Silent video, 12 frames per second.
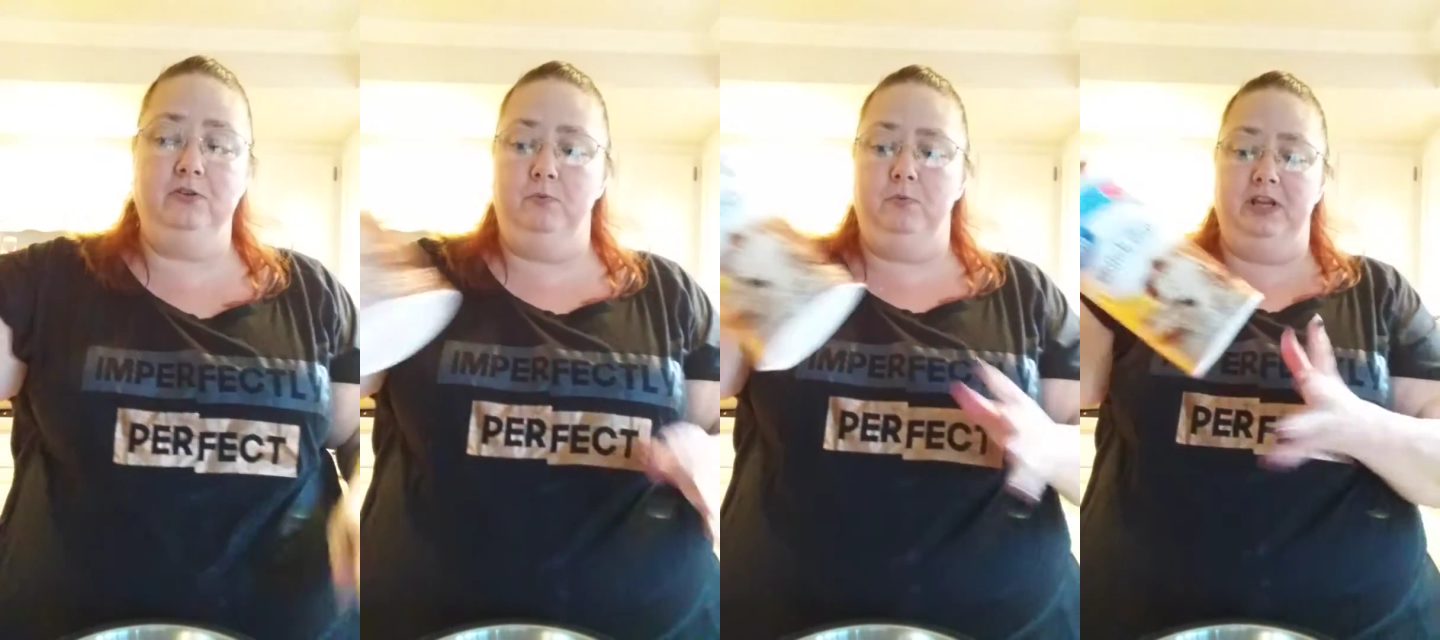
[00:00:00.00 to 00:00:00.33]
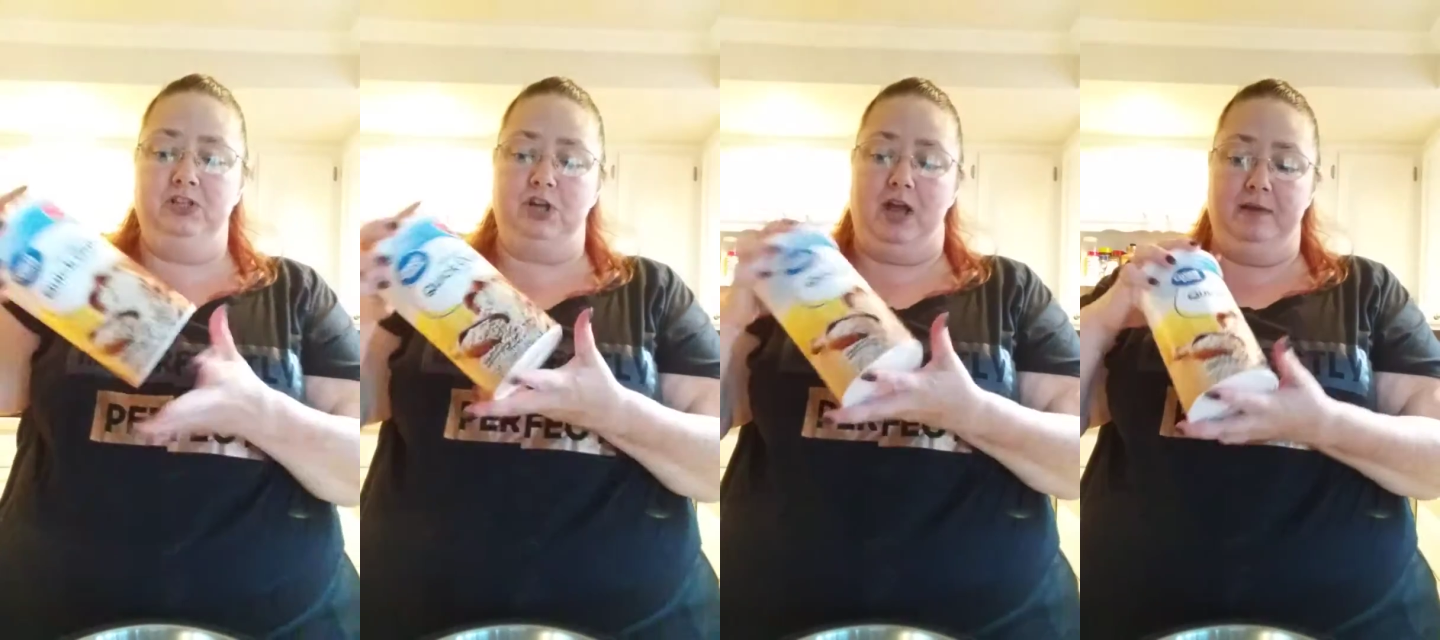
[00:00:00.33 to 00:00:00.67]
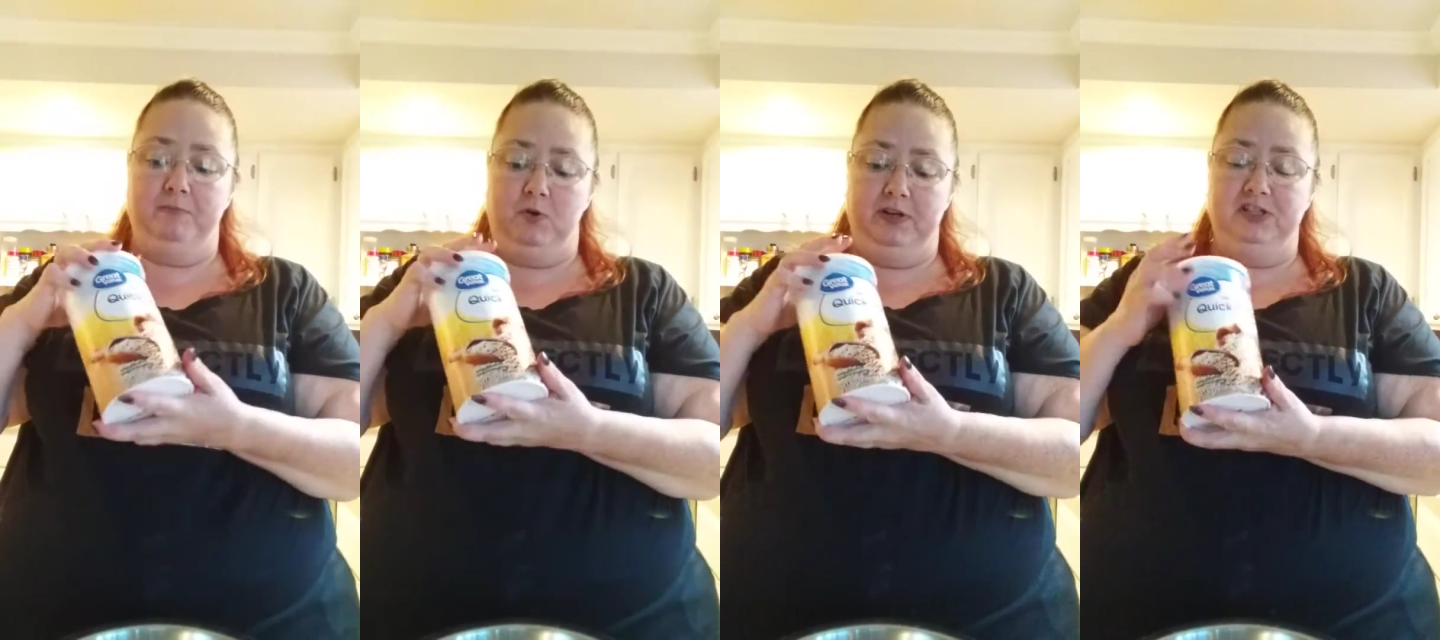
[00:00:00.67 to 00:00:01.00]
which
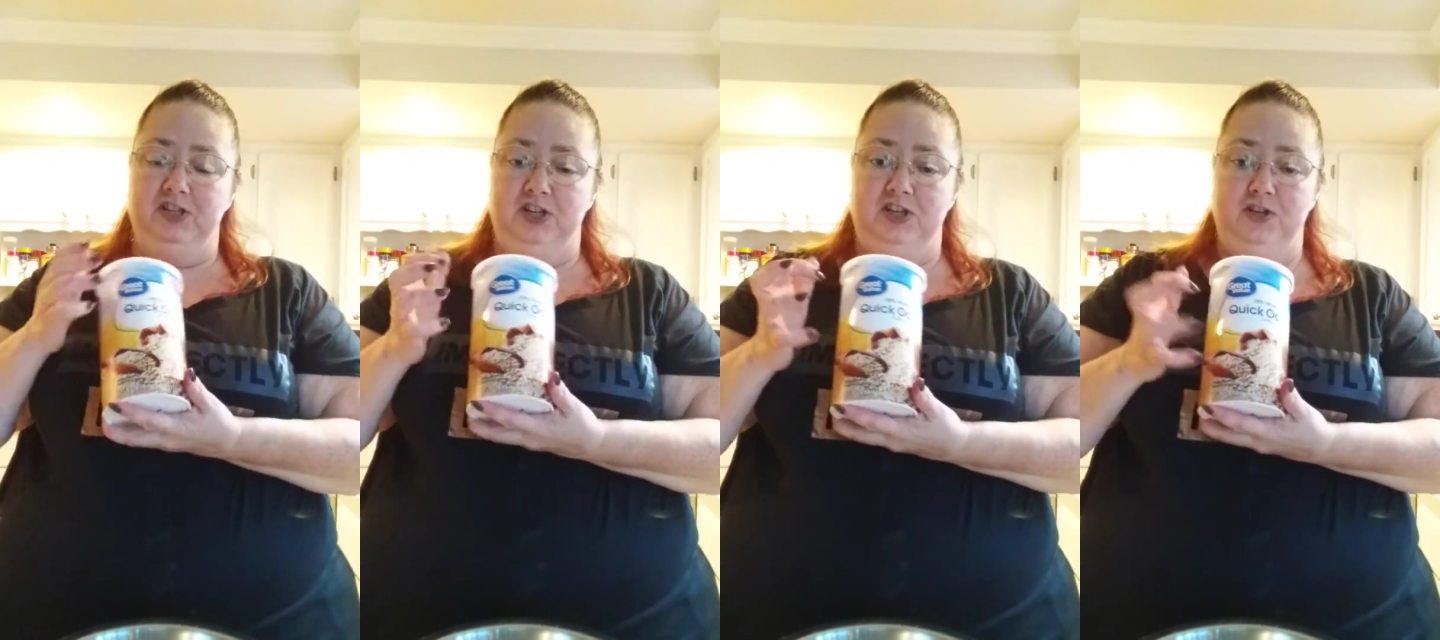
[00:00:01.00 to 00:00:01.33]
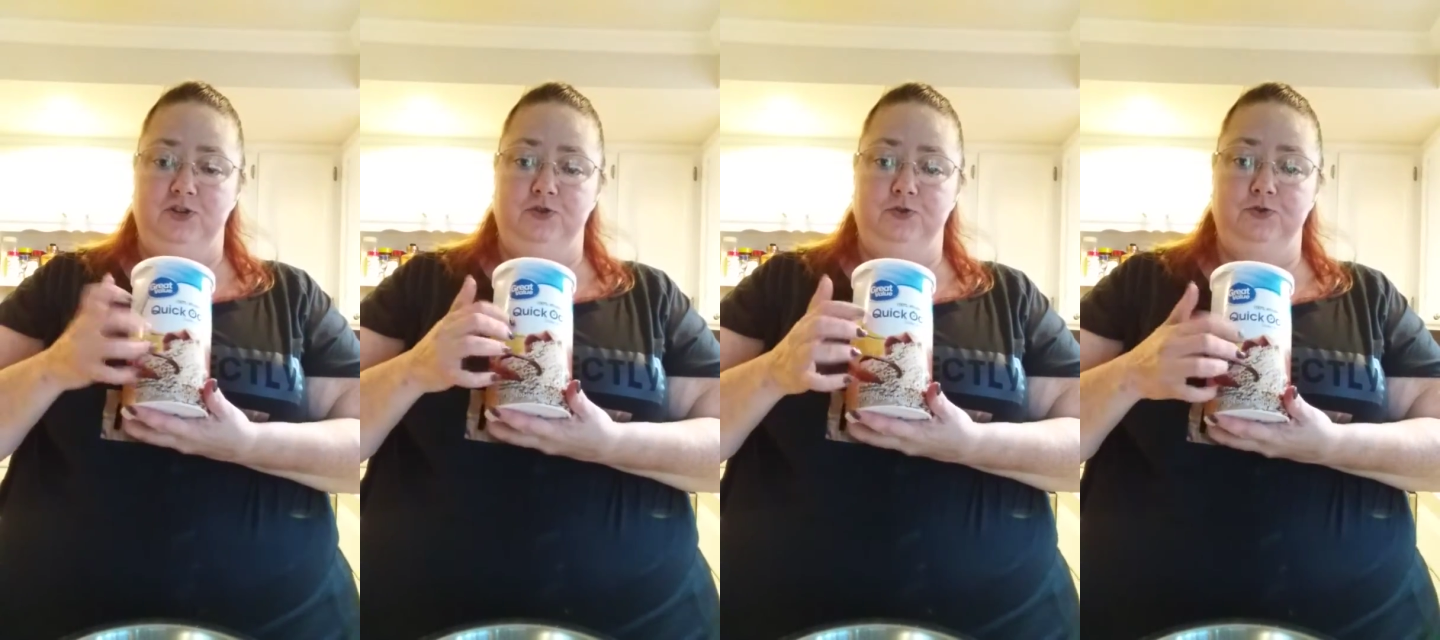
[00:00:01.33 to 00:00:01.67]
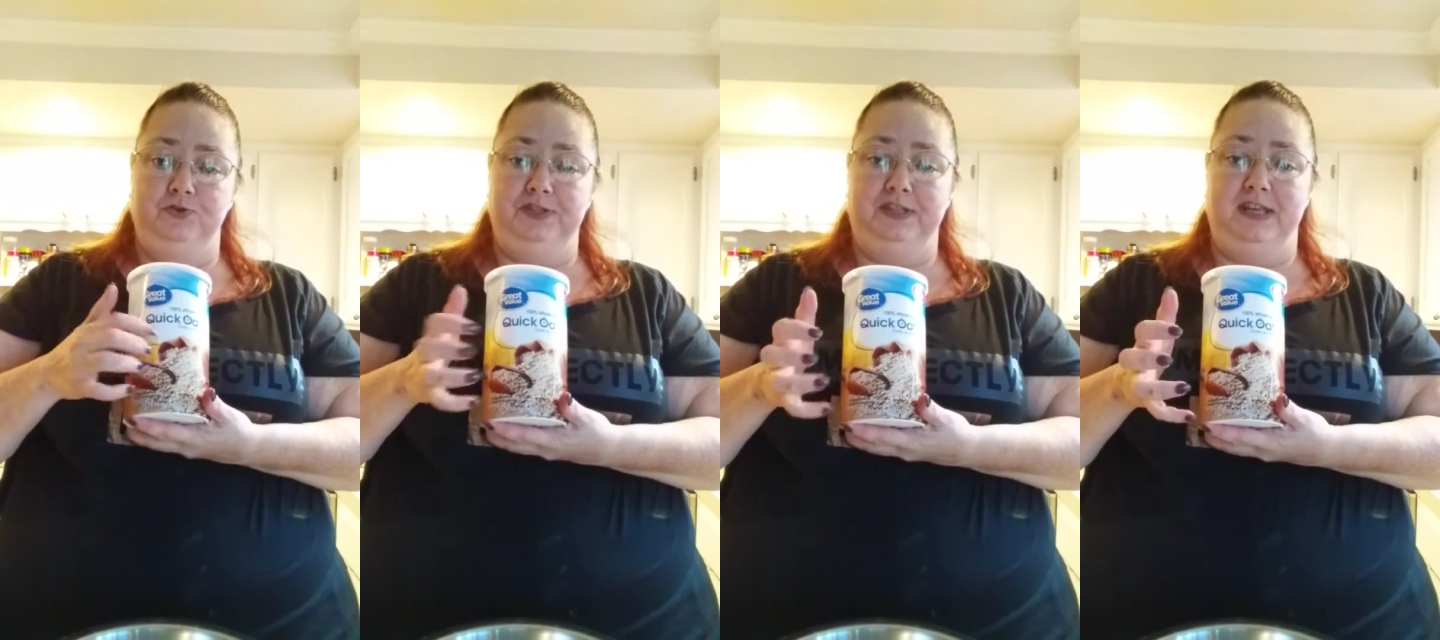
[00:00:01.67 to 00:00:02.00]
I'm going to
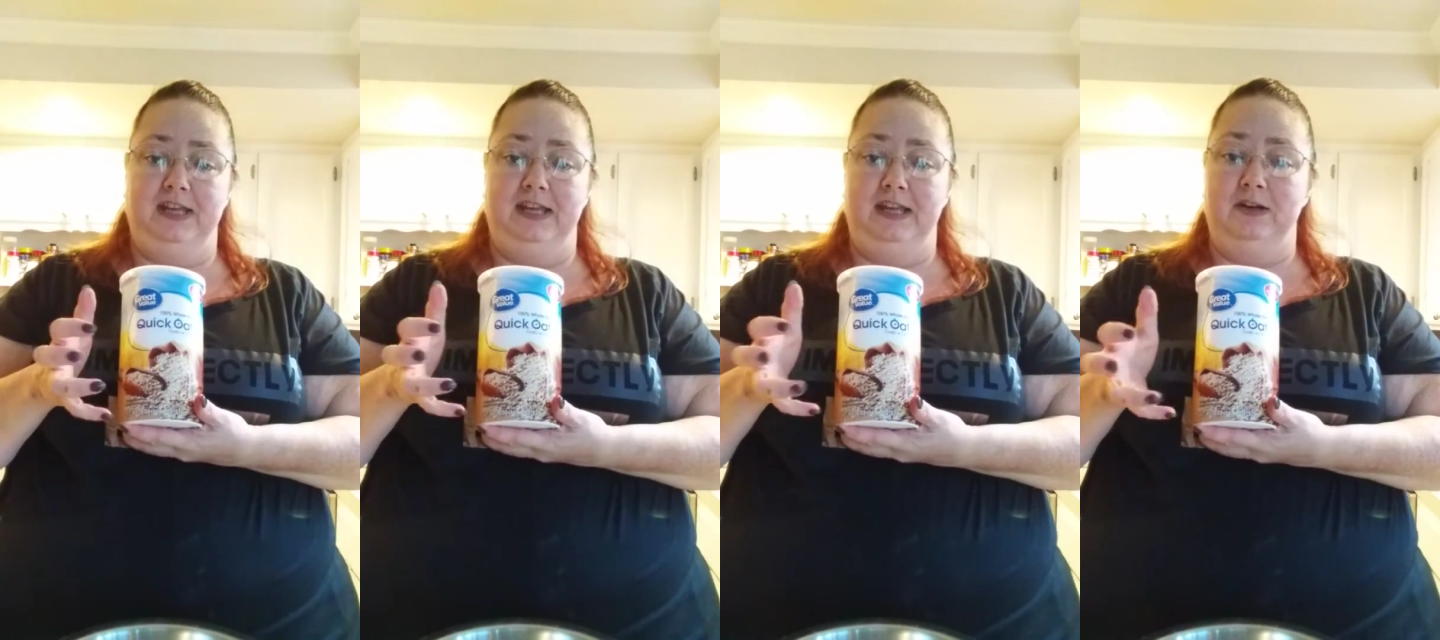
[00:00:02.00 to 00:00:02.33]
use the